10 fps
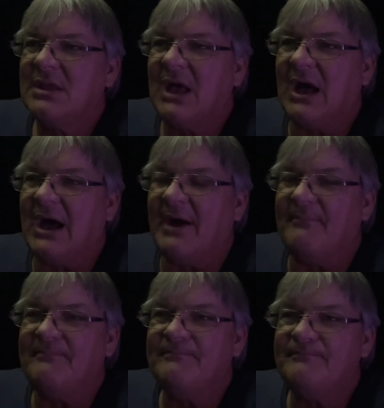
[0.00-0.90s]

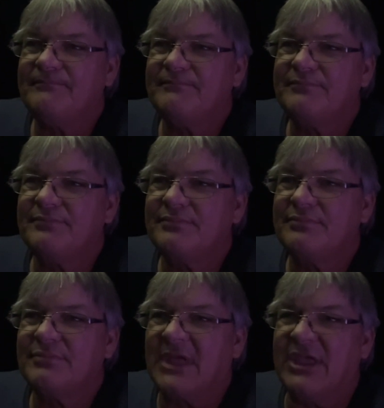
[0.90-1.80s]

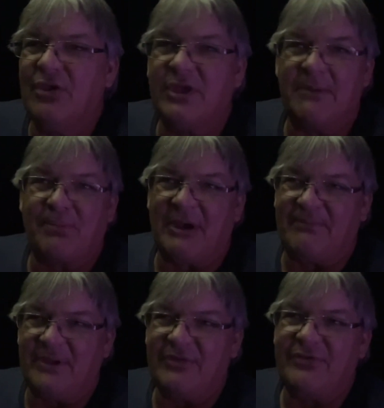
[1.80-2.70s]
That you get
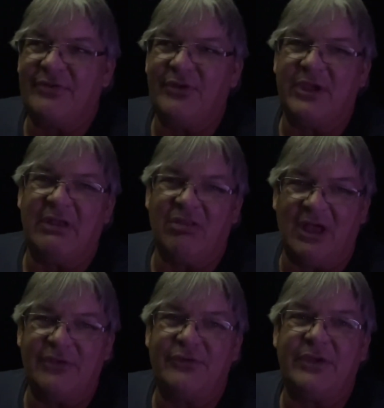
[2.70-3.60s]
breakfast, you get
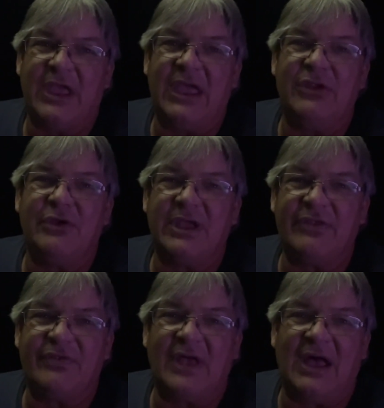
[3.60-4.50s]
lunch, and you
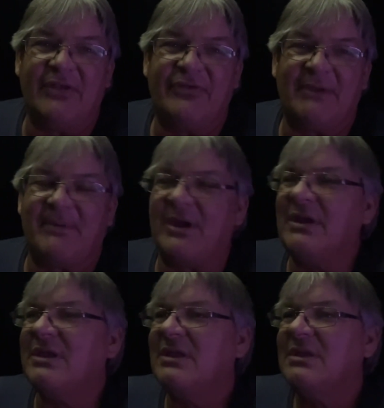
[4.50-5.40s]
get supper.
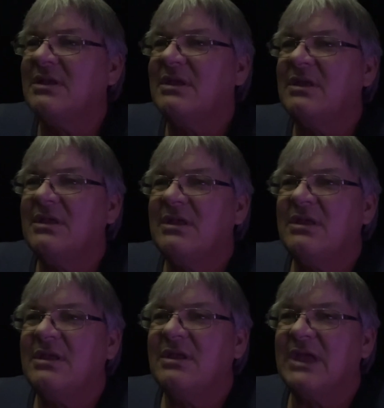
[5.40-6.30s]

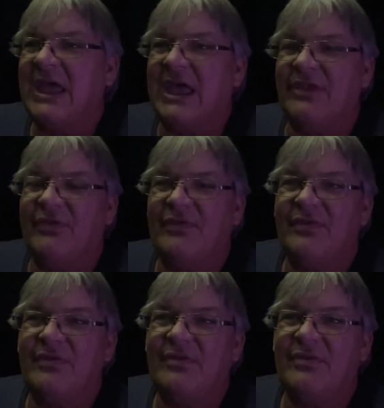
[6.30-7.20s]
And
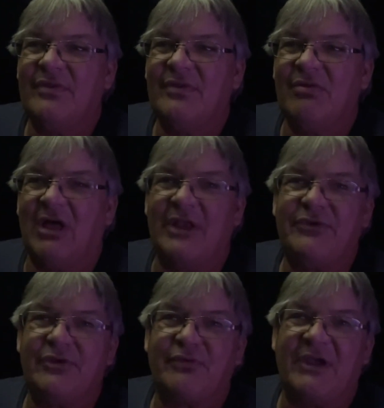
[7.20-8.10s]

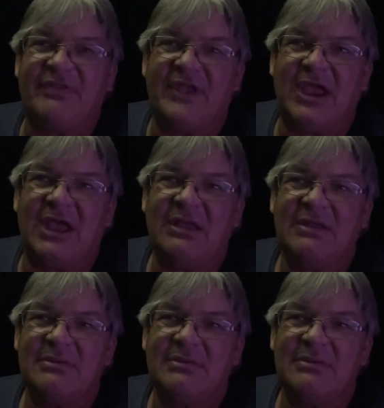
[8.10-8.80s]
lunch is right there.